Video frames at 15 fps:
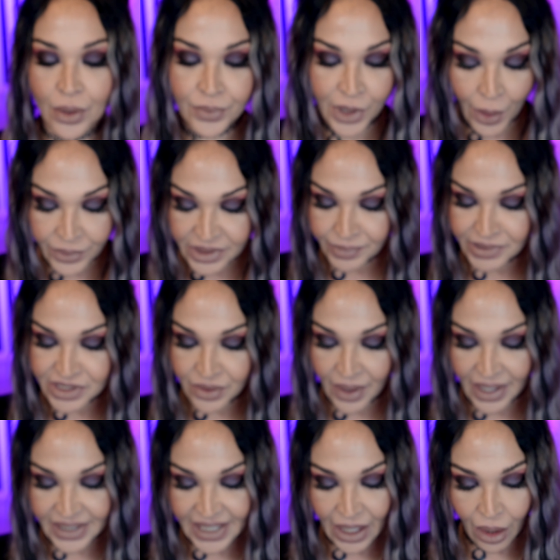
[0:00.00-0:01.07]
I'm going to be
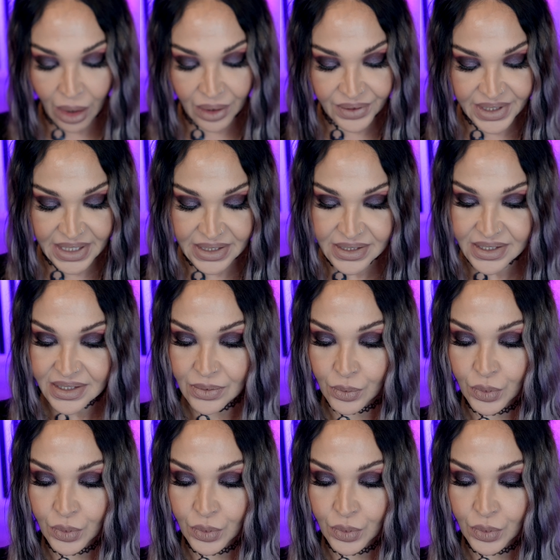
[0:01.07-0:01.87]
trying all of these.